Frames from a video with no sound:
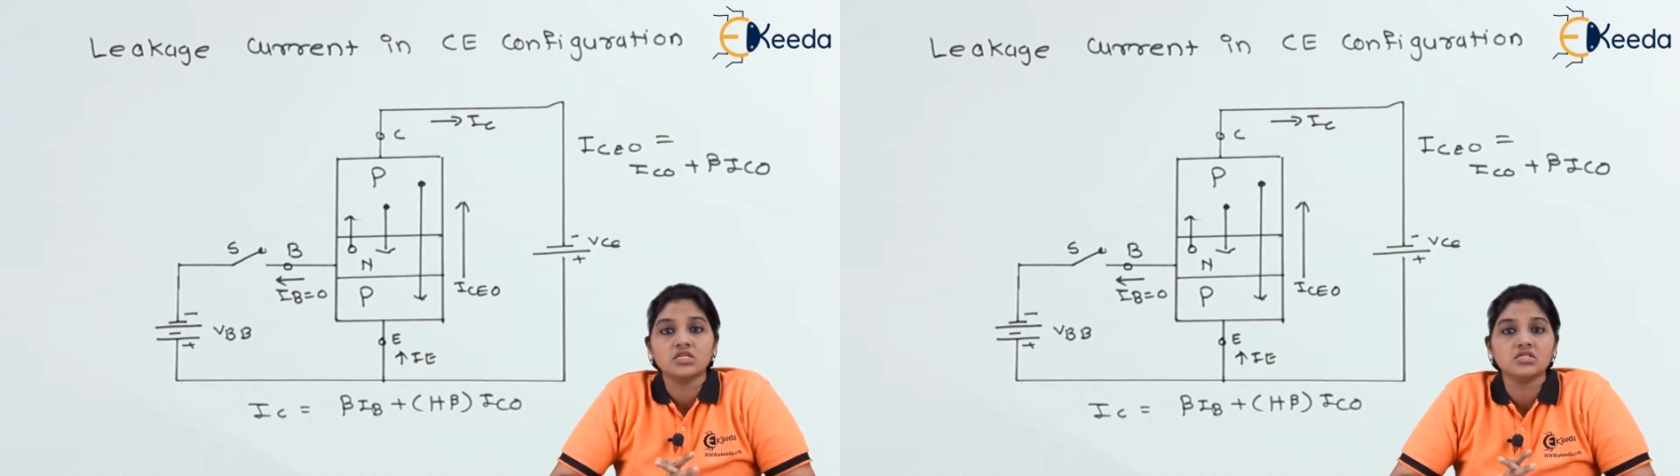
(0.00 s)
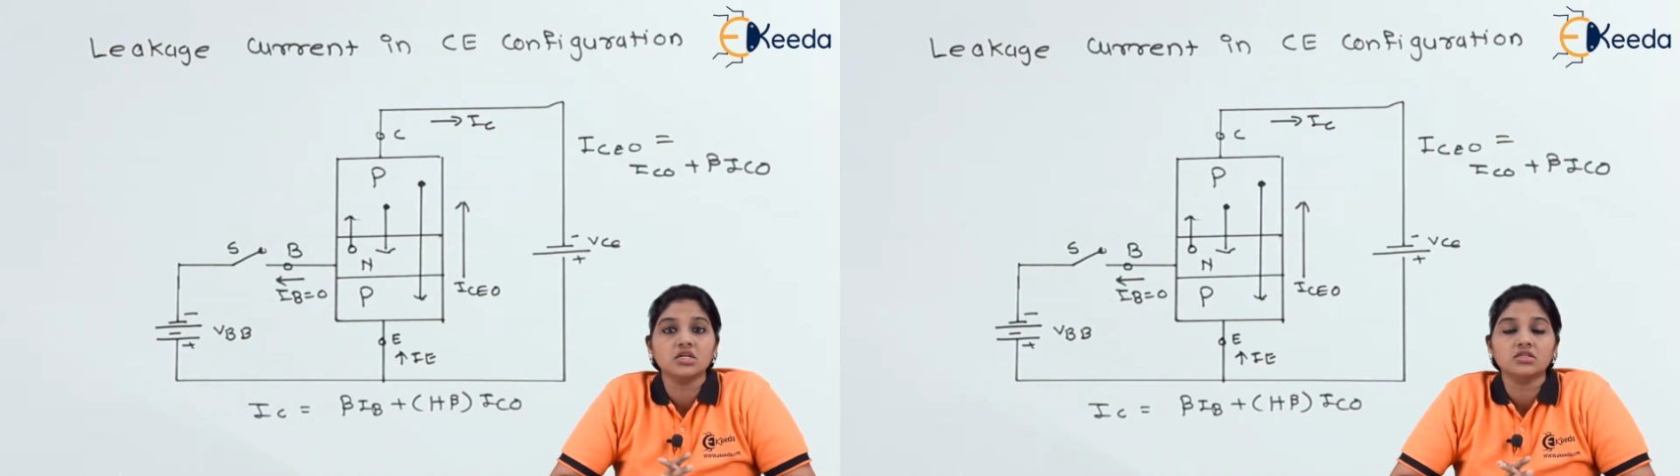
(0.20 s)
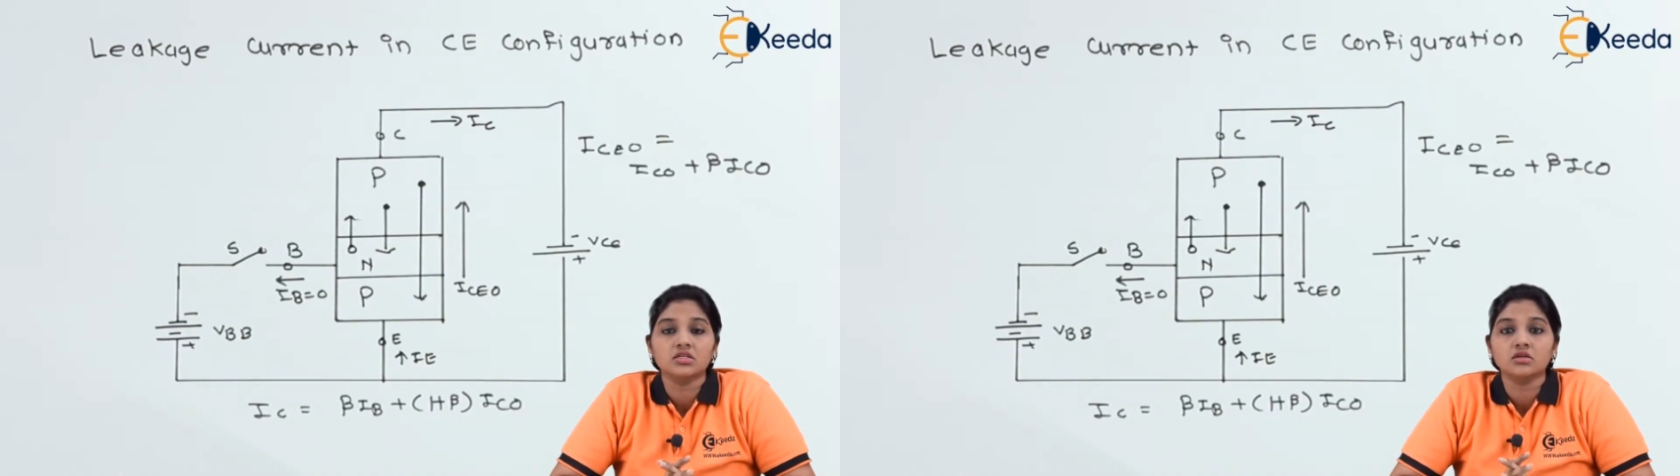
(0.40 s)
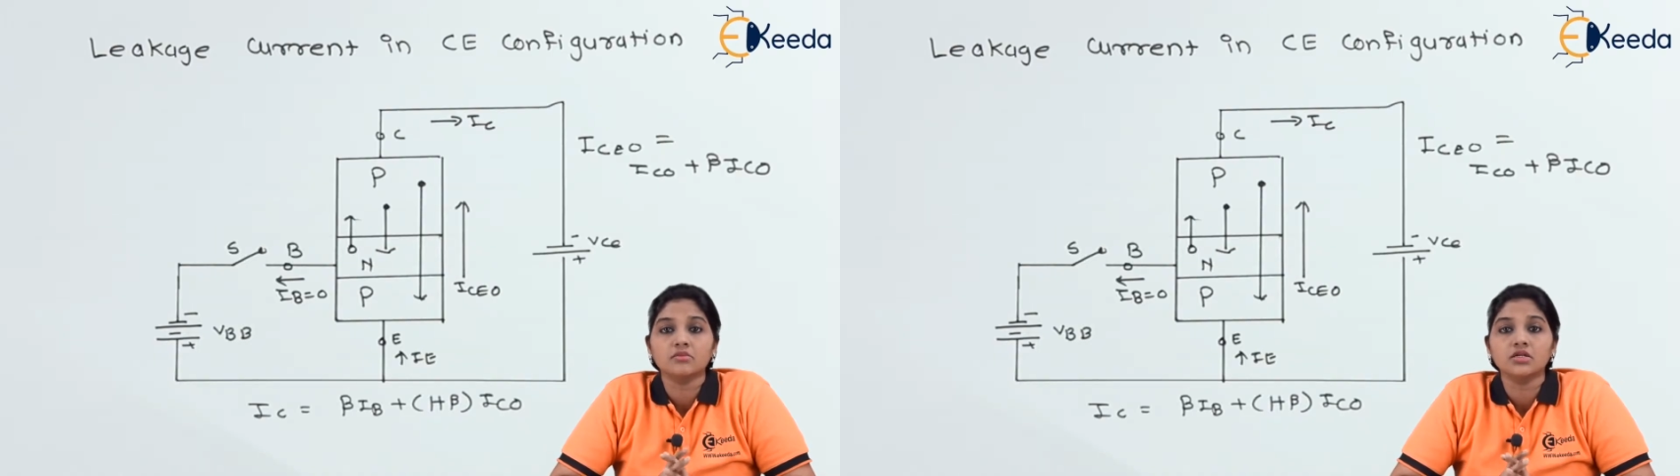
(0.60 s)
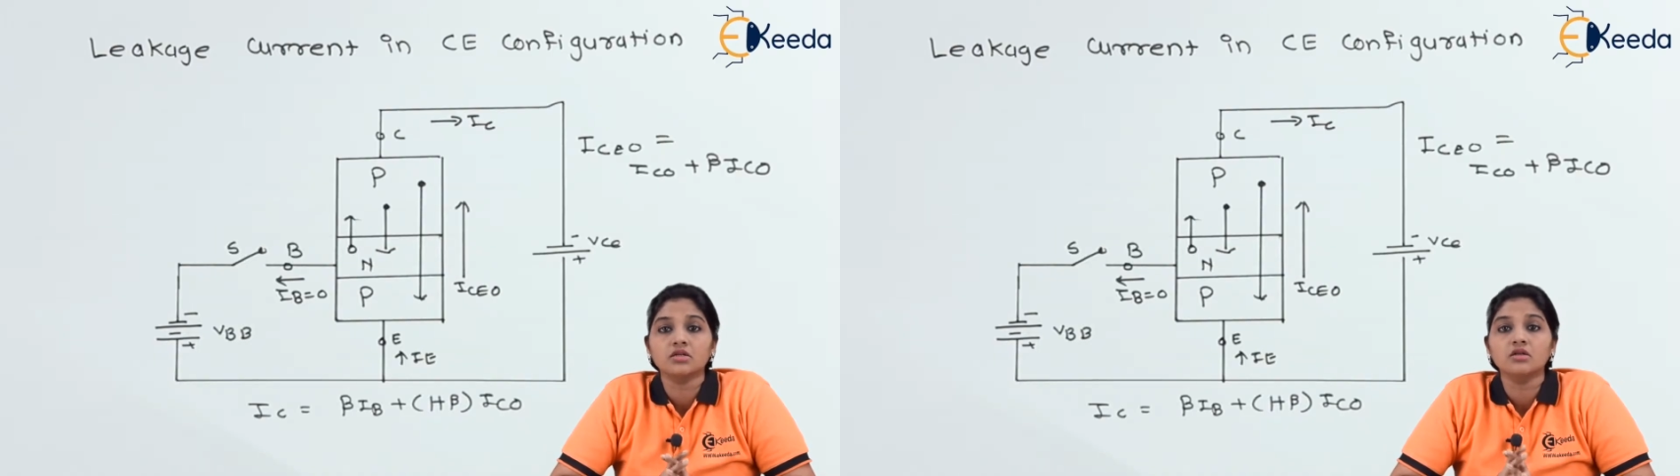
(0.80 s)
is
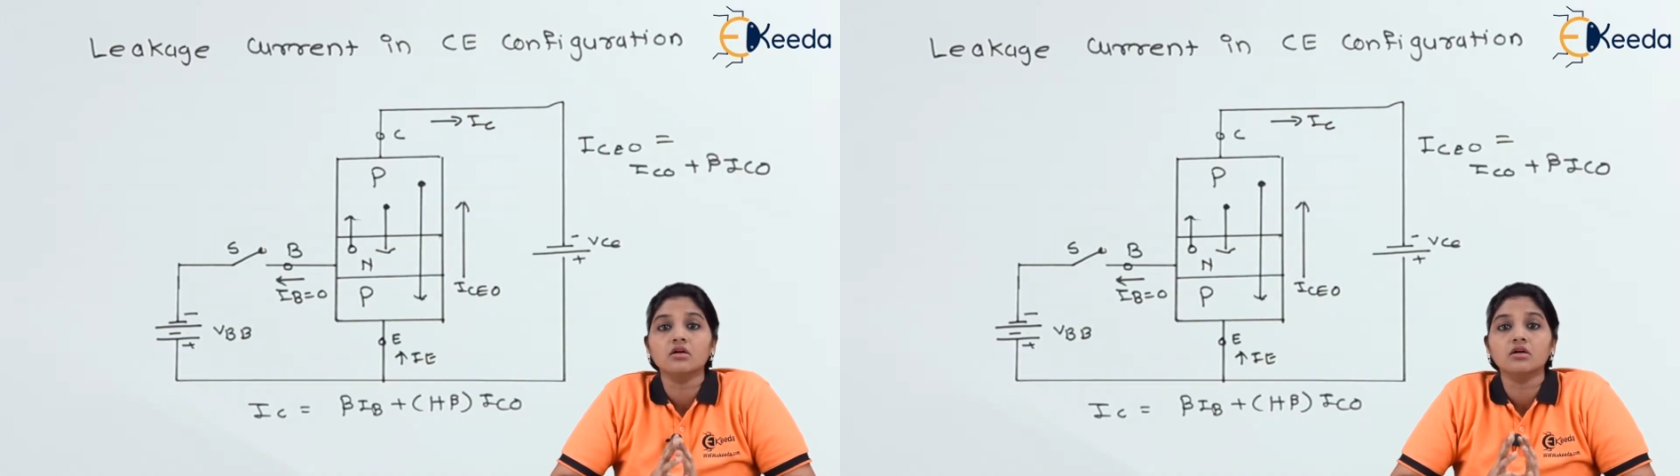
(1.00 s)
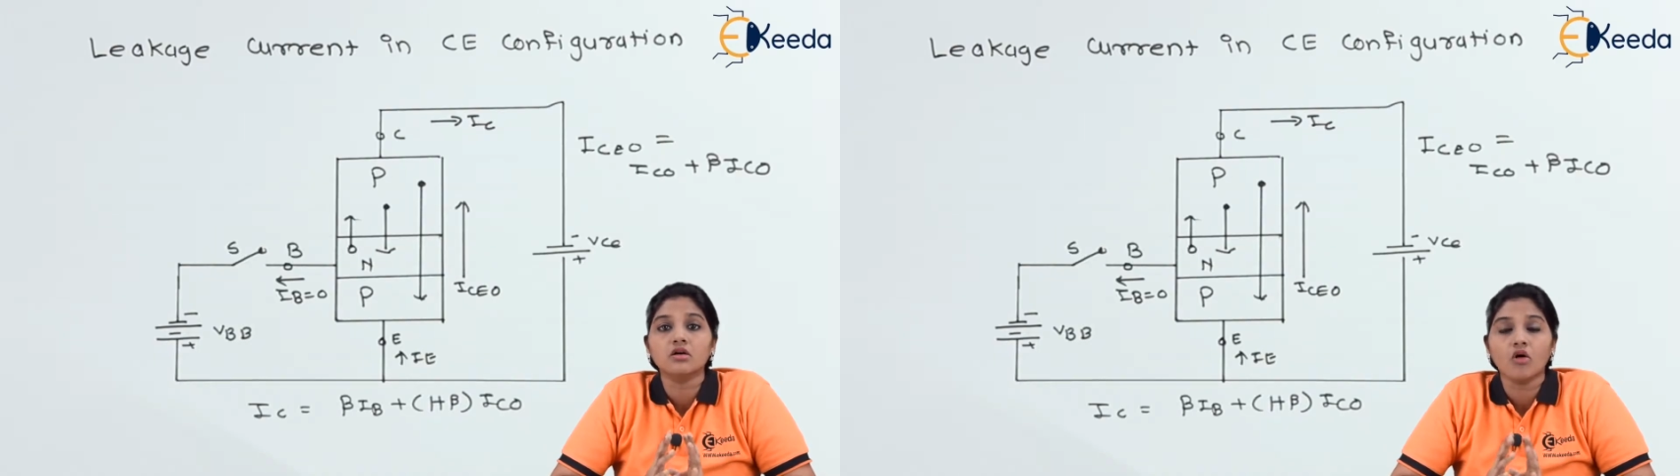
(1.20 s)
nothing but the